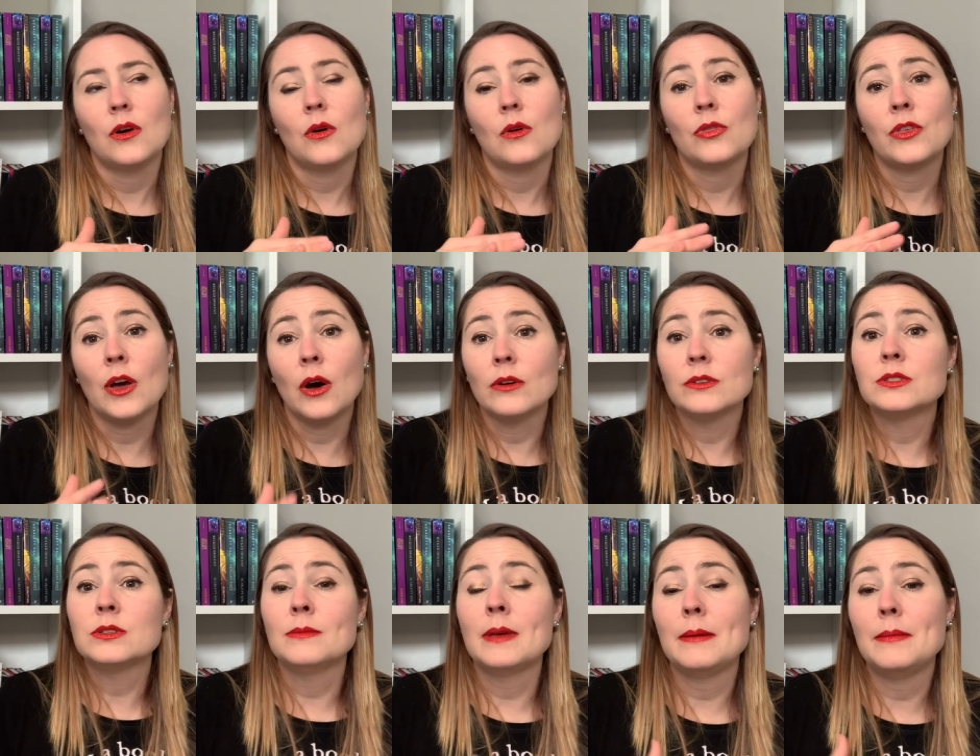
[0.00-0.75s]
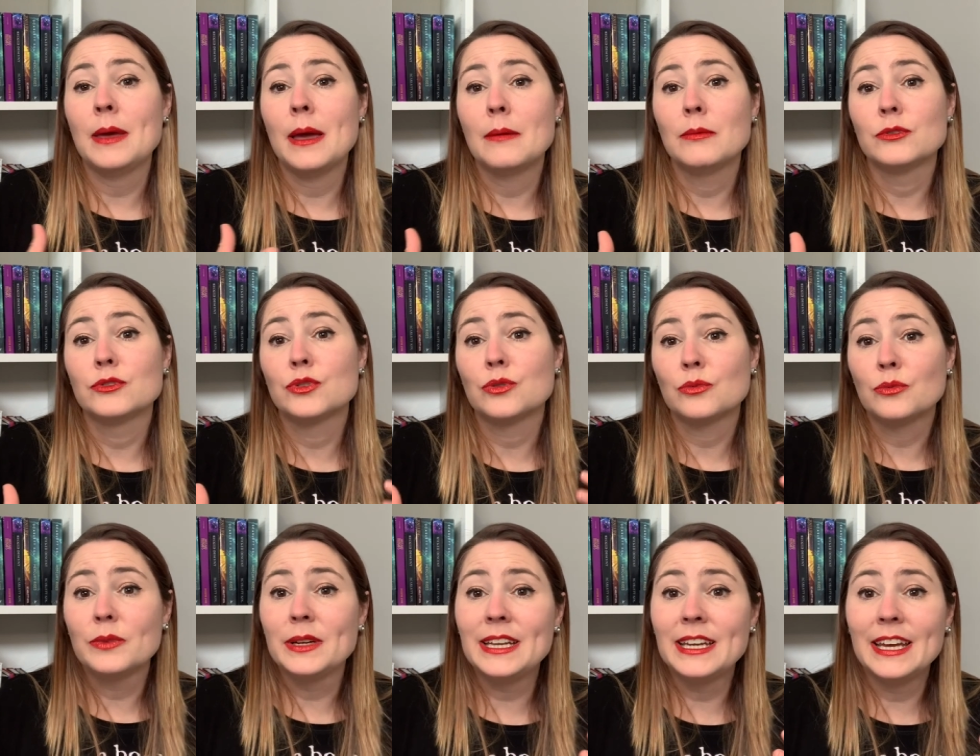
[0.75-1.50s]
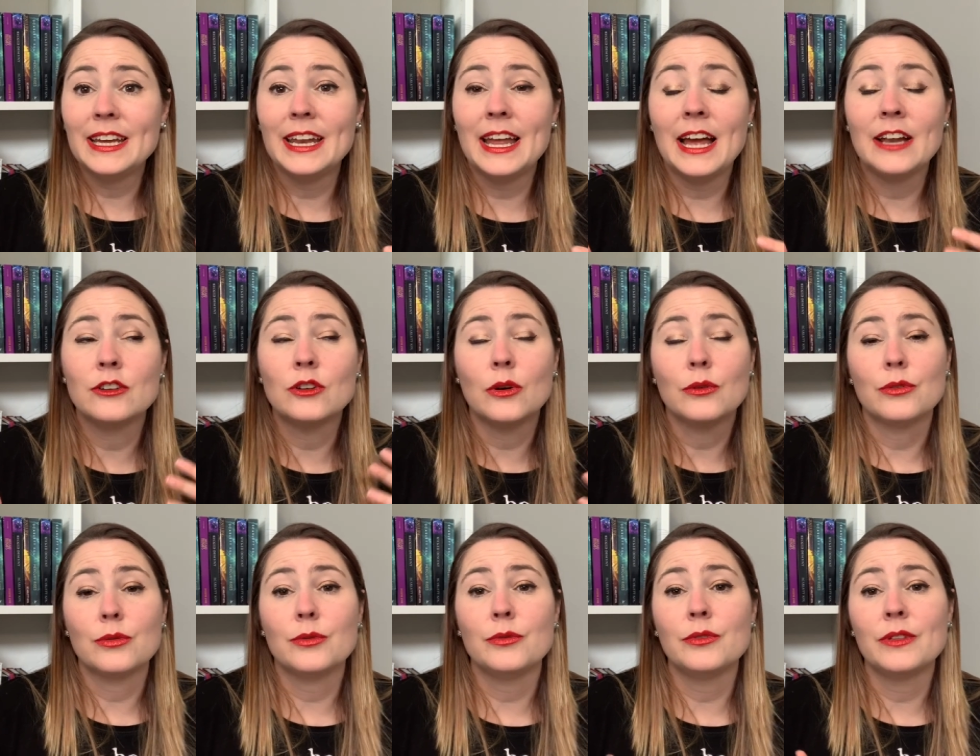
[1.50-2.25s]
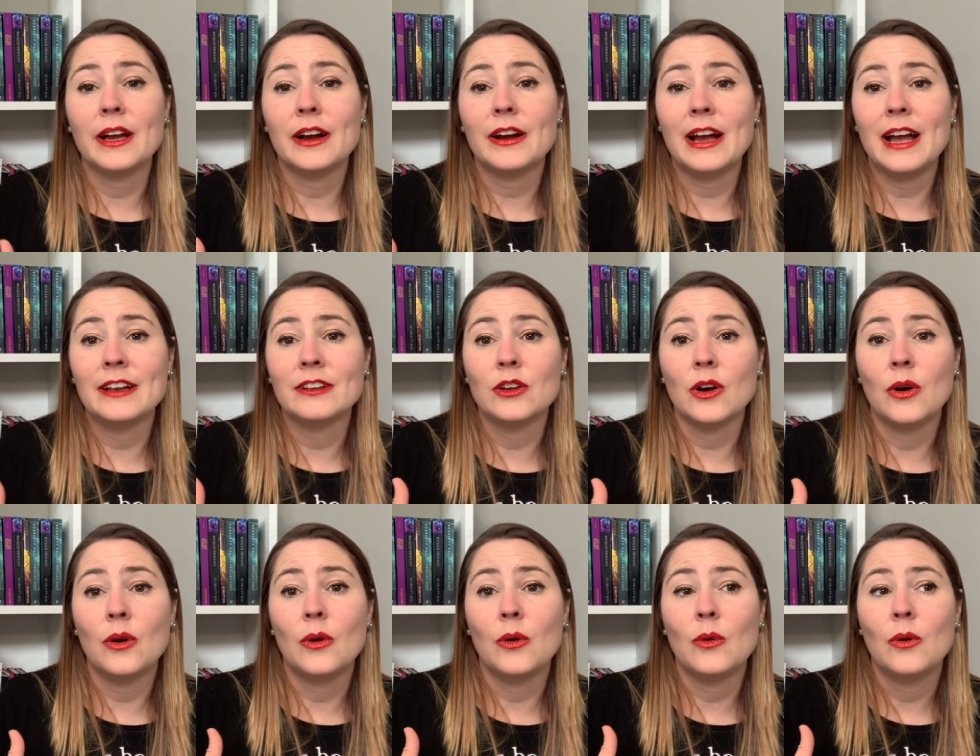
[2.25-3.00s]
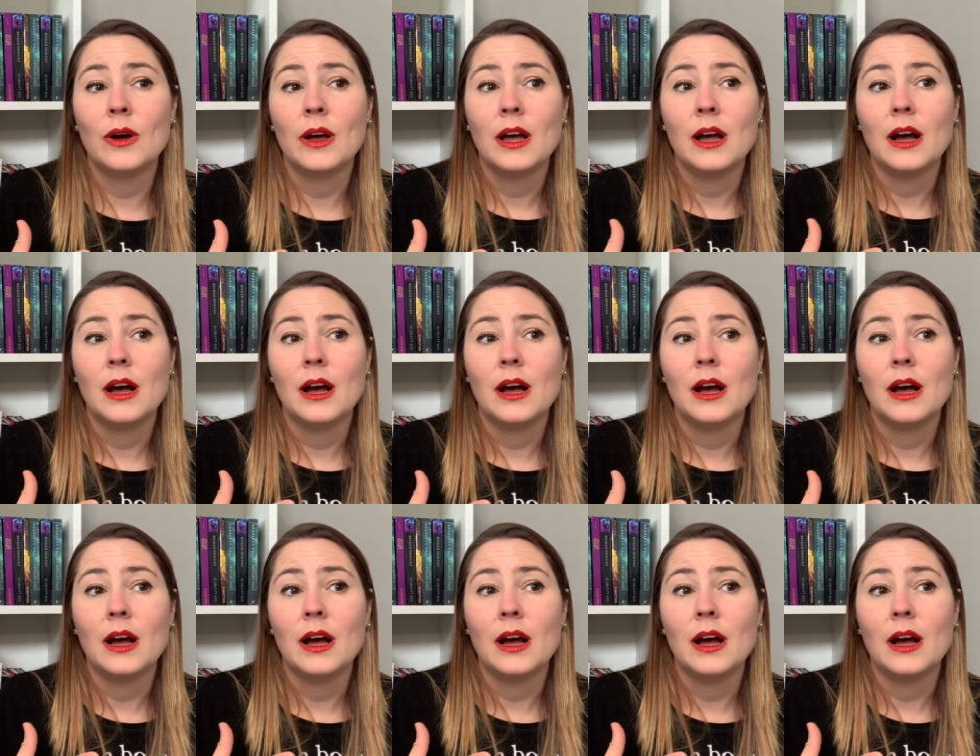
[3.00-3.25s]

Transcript: they also may be able to read it and go through there and go